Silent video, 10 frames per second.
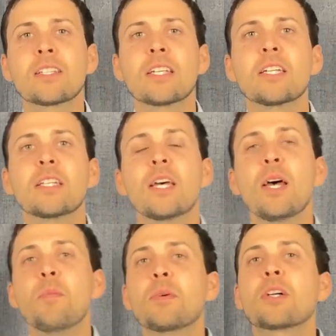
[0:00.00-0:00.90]
sinned
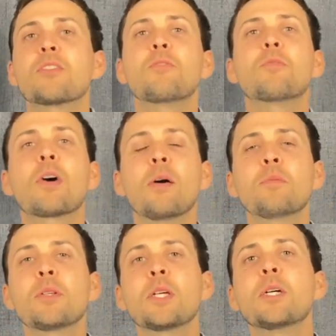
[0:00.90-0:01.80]
because you've come
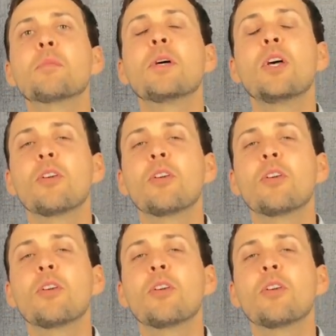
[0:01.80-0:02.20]
to Him,